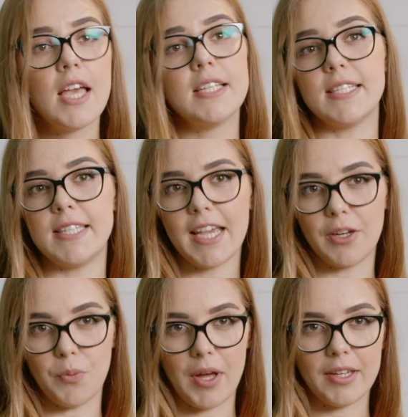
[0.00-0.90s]
The
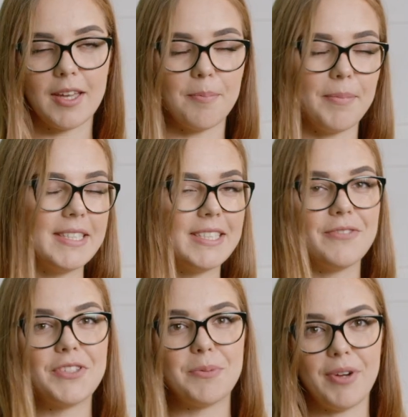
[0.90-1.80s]
second one,
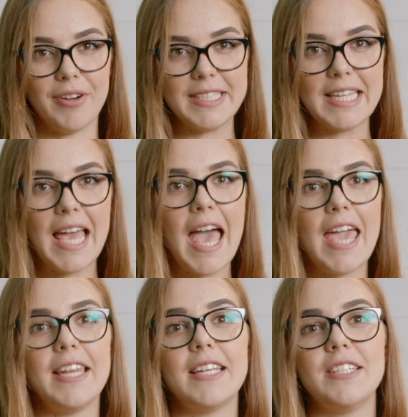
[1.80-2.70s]
competitive spirit.
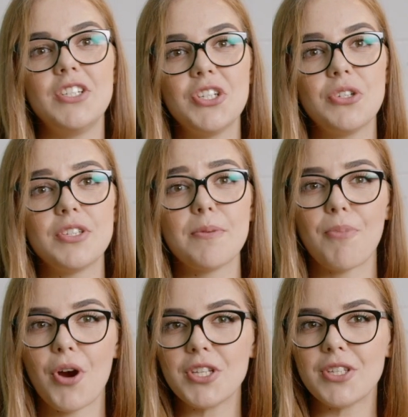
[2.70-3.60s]
In addition to the
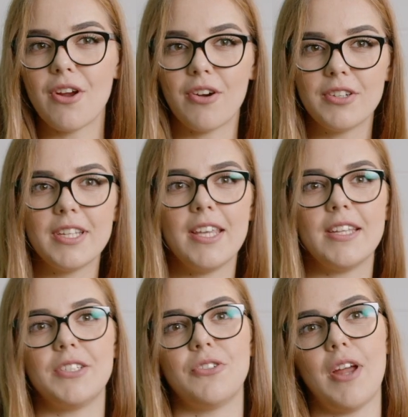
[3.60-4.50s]
points earned in
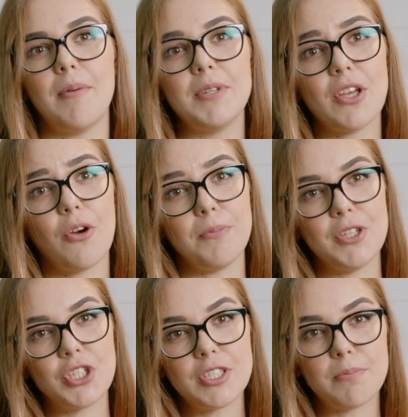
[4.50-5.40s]
a tournament or
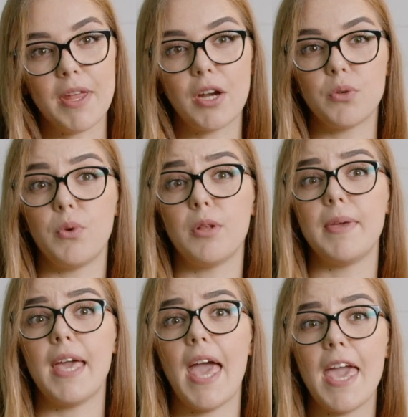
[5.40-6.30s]
missions, players will
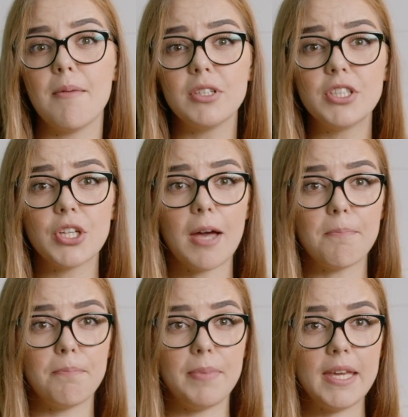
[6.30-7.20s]
be able to
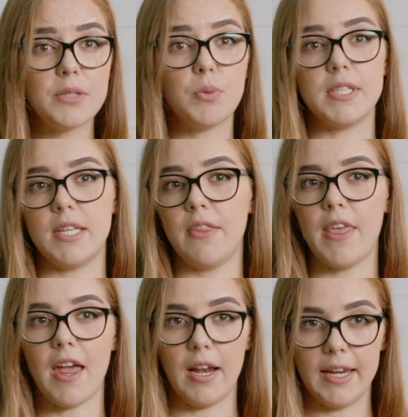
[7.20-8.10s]
compete within
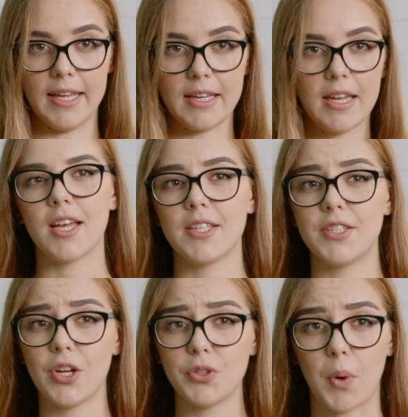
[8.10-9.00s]
their league.
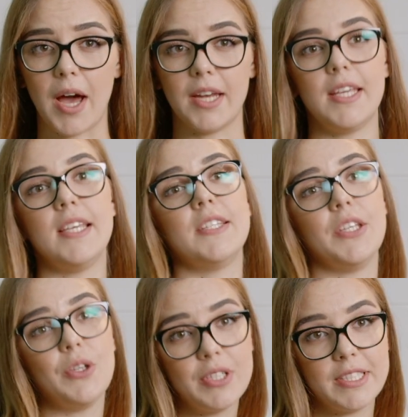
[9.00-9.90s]
Third one is
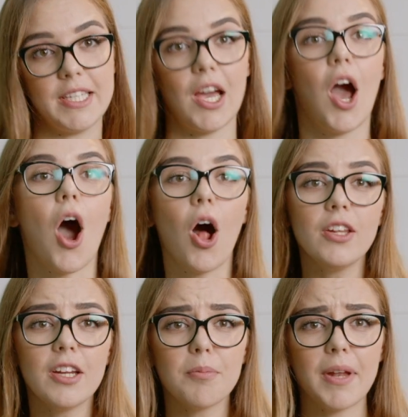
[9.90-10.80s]
unity.
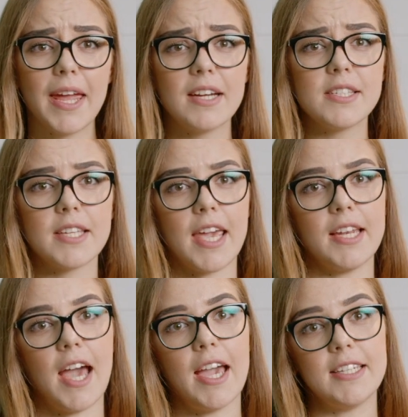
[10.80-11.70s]
Older players
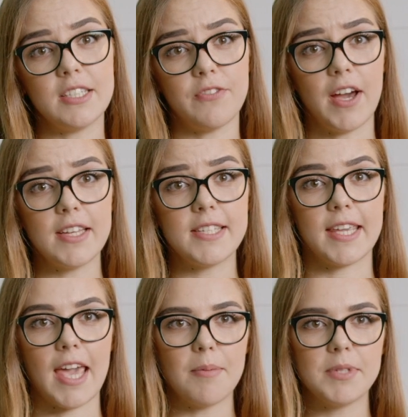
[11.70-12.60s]
can identify the
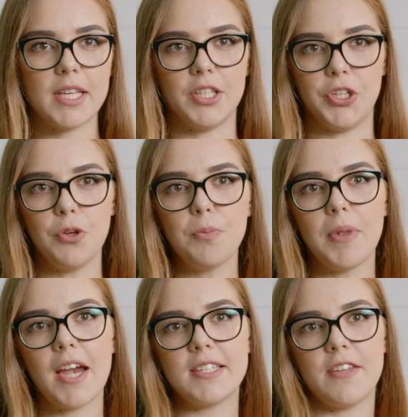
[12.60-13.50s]
gaps in new
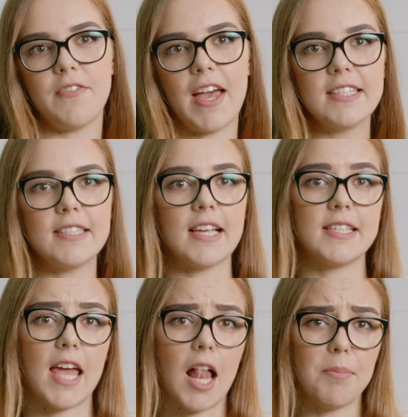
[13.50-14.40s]
players' defense, thus
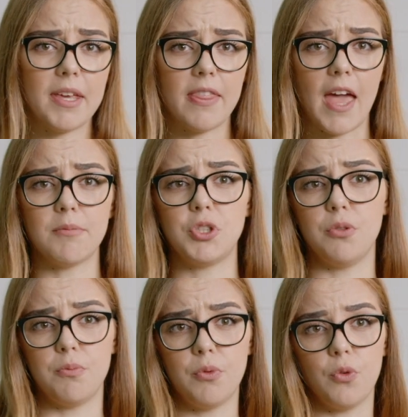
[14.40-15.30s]
helping them to
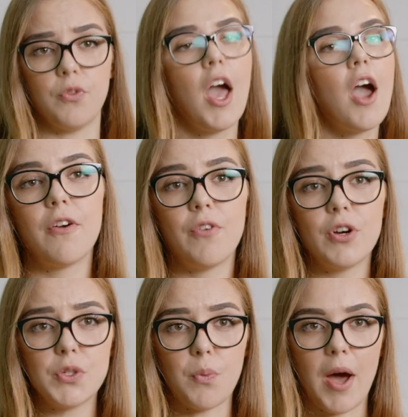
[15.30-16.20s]
improve.
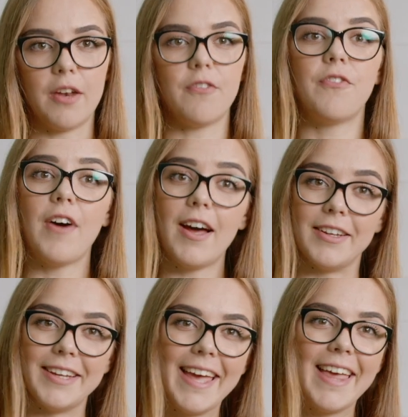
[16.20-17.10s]
First one,
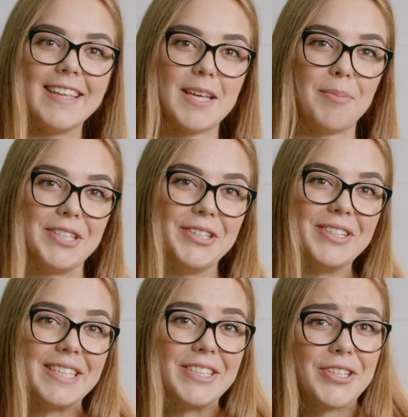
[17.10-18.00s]
fun. The
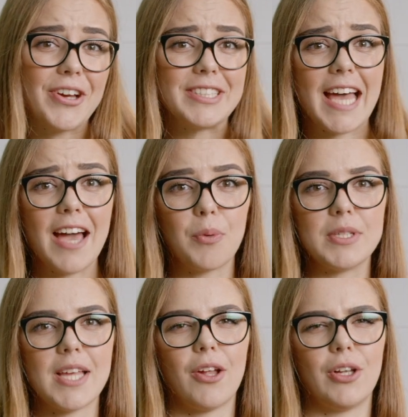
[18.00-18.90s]
opportunity to attack
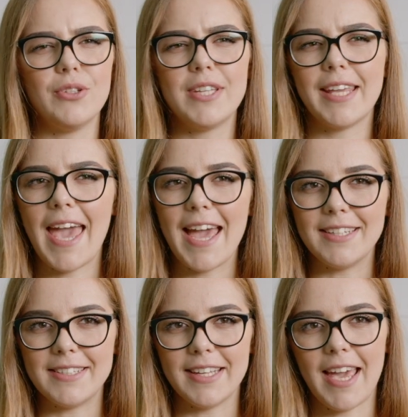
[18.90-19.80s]
without losing
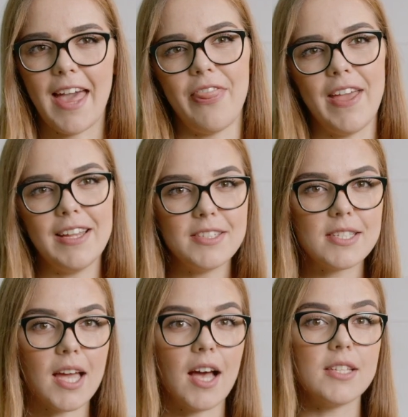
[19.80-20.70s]
anything and then
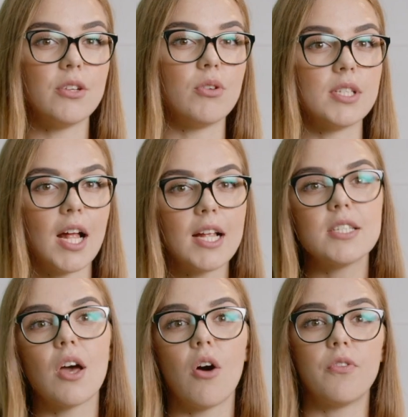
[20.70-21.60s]
discuss the
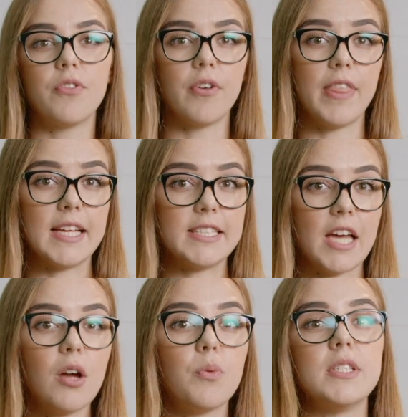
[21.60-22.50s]
results of the
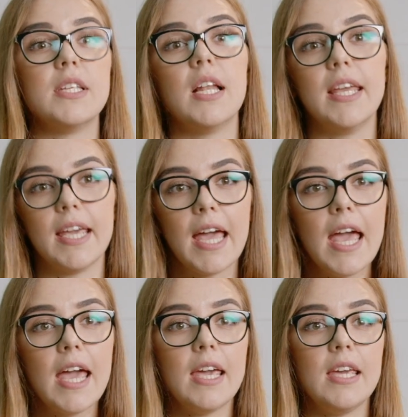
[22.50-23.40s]
attack with the league.
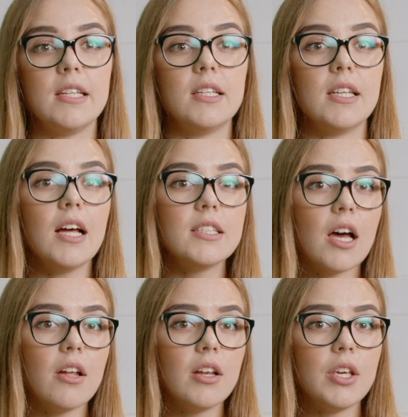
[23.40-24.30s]
It's not
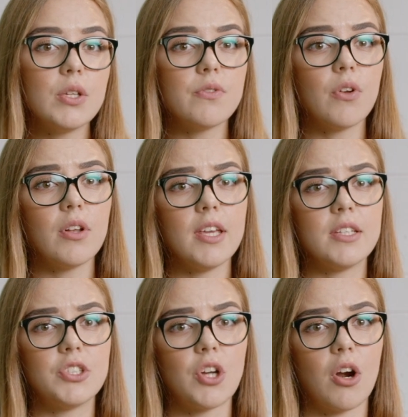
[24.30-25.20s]
only useful
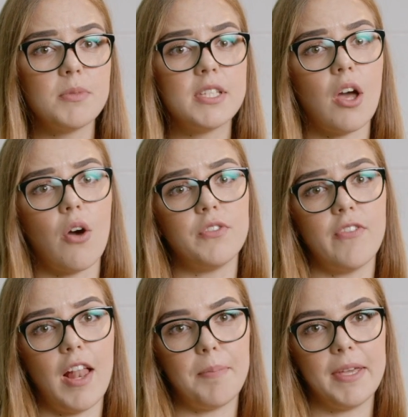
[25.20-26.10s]
in terms of
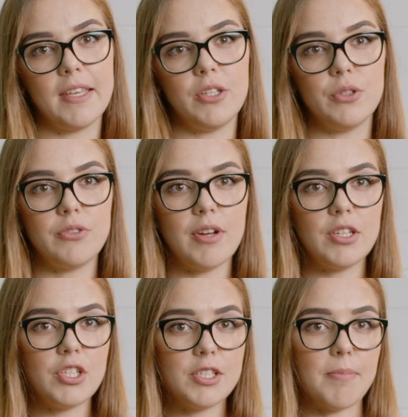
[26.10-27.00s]
developing new
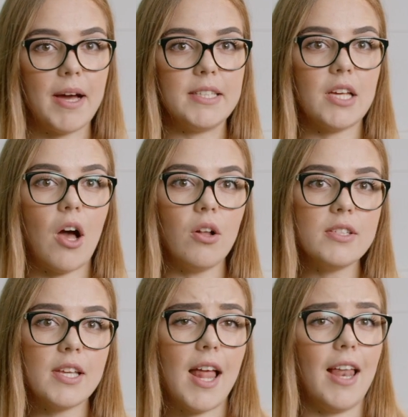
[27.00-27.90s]
strategies, but
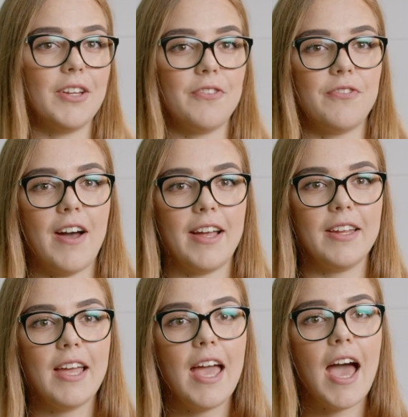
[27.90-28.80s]
also a lot of fun.
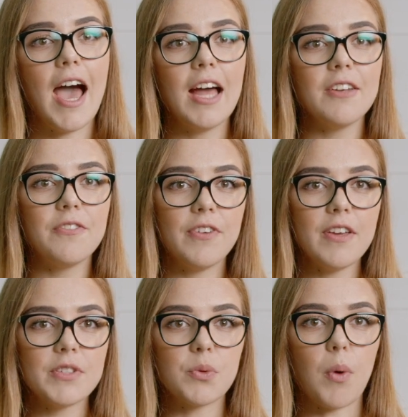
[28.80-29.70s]
And
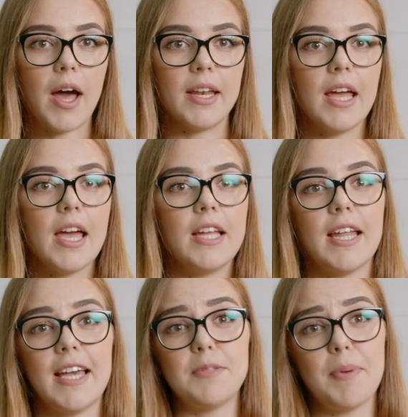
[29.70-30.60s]
fifth one,
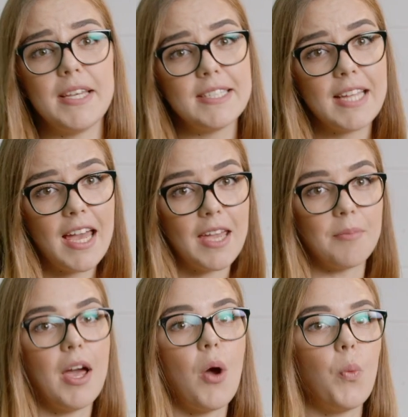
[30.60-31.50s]
nice pastime.
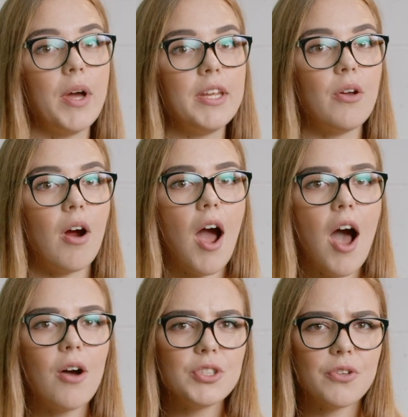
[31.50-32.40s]
When you are
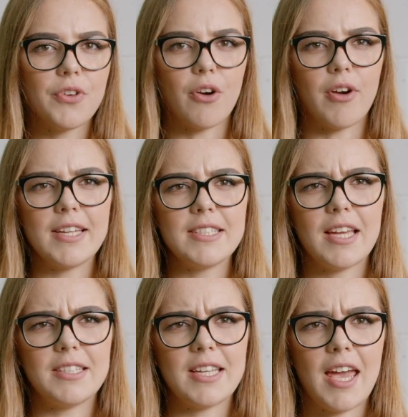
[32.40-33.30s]
out of your red
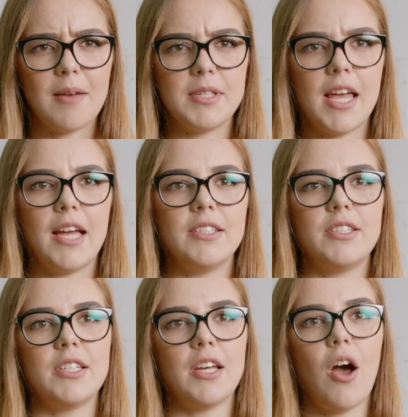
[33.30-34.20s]
attempts and
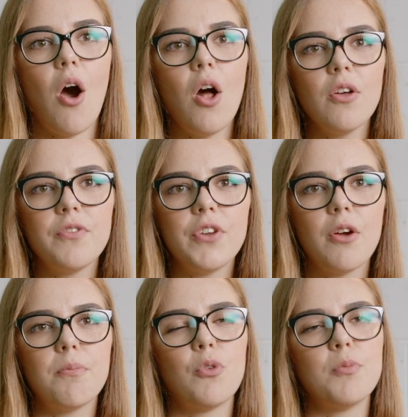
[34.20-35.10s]
all of your
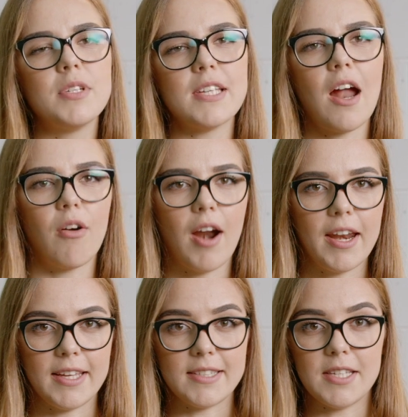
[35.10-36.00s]
improvements are
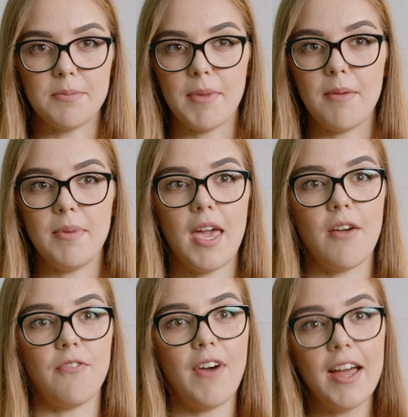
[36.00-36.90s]
running, this may be
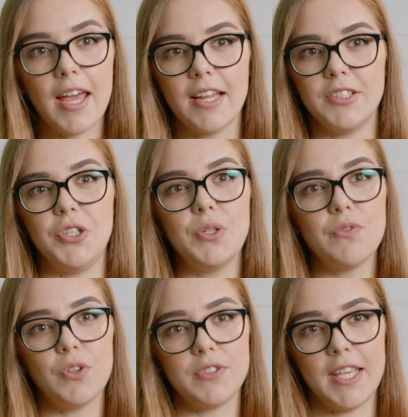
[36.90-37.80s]
a fun and
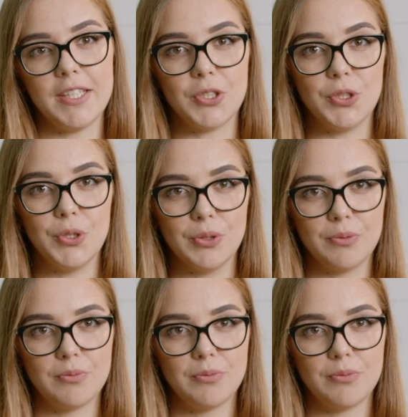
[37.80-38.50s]
useful thing to do.